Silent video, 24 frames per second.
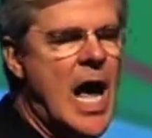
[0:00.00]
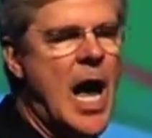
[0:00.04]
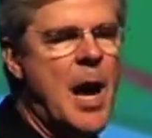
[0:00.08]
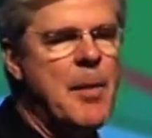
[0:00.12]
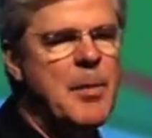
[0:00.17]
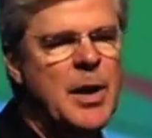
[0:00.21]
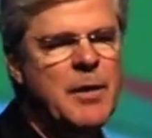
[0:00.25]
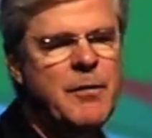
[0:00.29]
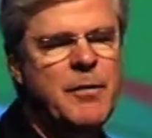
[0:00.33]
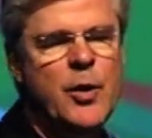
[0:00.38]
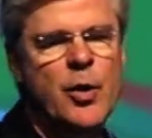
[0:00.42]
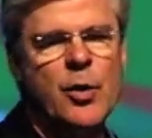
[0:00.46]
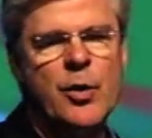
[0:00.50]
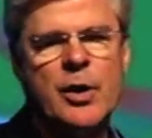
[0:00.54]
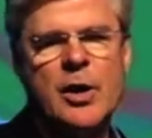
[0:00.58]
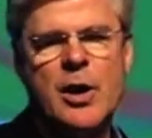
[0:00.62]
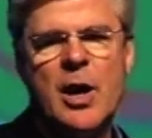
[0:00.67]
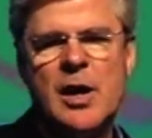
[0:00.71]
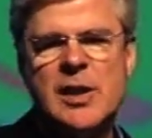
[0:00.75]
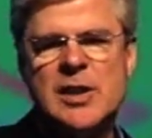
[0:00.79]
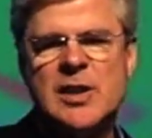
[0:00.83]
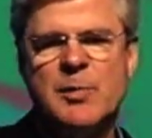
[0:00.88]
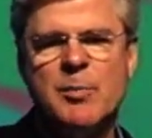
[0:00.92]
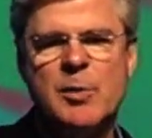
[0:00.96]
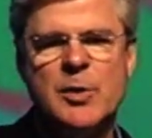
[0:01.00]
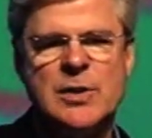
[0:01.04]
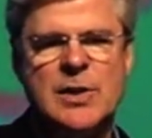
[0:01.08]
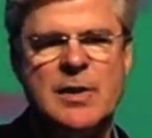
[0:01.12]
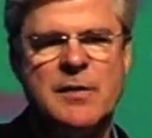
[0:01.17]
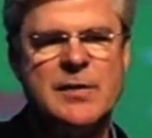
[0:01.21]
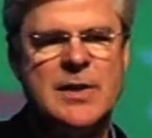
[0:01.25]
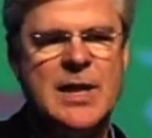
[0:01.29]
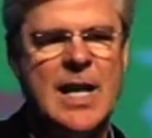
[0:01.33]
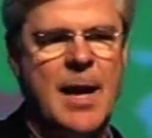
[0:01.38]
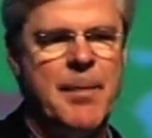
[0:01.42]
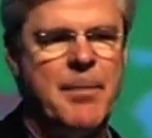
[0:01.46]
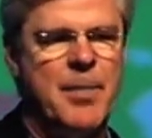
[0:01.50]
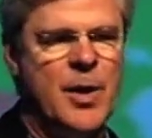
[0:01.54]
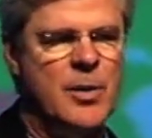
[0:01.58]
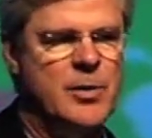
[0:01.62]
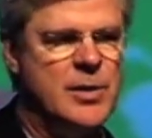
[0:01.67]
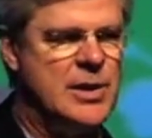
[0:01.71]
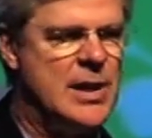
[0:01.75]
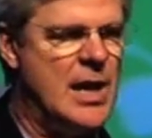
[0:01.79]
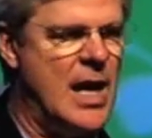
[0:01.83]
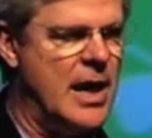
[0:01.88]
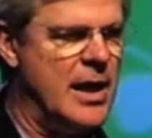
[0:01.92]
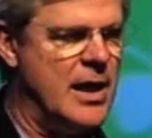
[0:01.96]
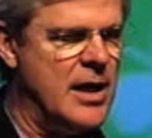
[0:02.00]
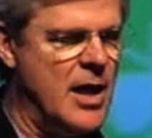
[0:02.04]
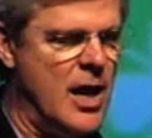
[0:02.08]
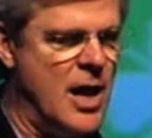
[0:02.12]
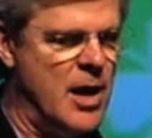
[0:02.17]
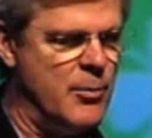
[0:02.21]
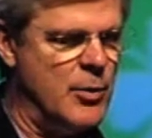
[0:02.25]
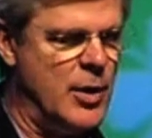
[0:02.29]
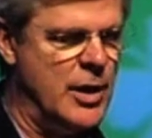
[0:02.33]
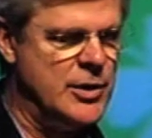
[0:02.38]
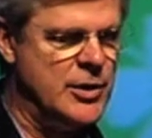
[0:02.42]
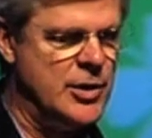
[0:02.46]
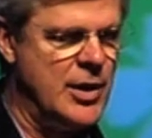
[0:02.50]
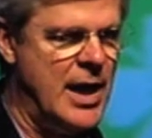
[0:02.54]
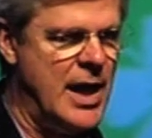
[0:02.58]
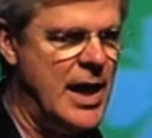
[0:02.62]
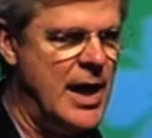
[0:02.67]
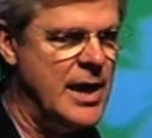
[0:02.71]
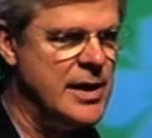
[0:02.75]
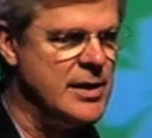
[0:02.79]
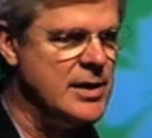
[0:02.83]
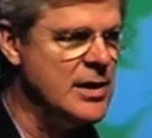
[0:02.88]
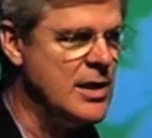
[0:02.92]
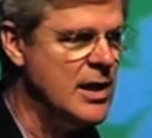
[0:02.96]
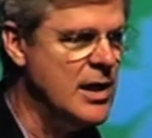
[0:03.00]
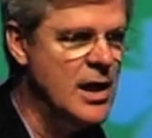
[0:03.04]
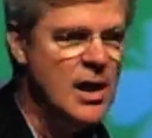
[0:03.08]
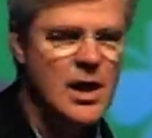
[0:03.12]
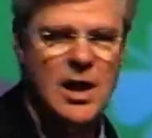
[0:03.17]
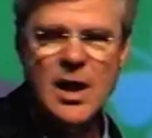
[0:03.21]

How many of you are customers of Zappos.com? Raise your hands.